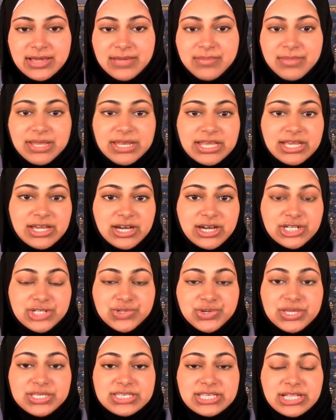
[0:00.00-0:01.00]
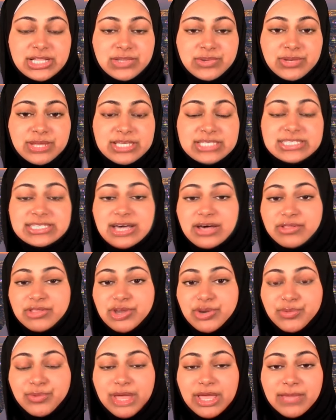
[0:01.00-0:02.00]
Many countries, including
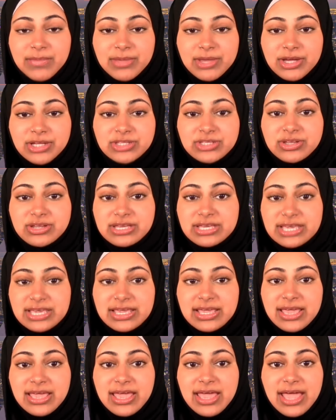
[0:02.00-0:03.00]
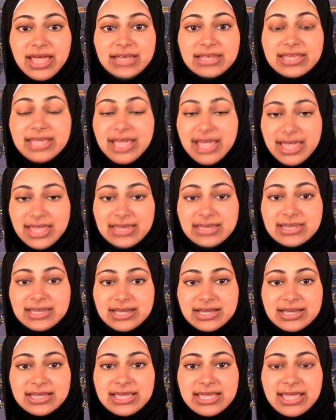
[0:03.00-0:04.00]
Saudi Arabia, Turkey, and
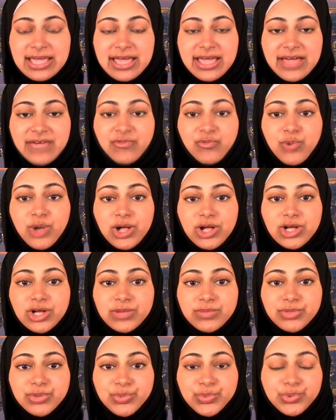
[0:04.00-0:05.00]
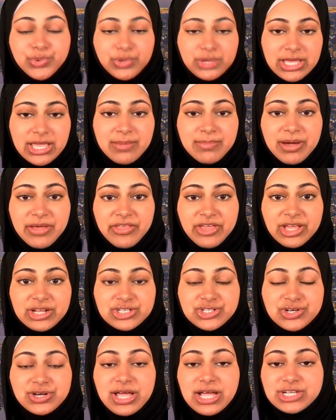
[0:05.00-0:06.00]
Canada, have welcomed the ruling by the
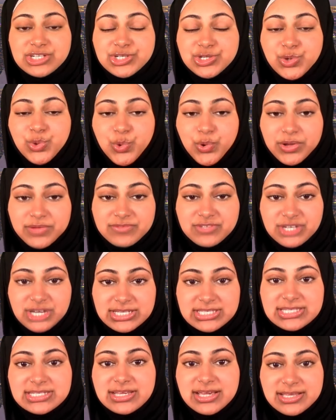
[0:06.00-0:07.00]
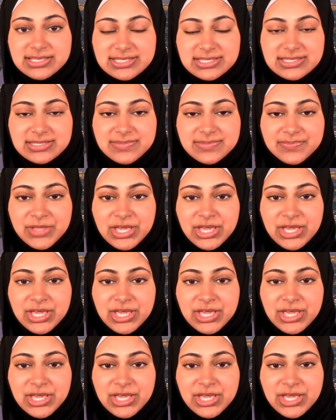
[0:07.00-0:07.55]
International Court of Justice.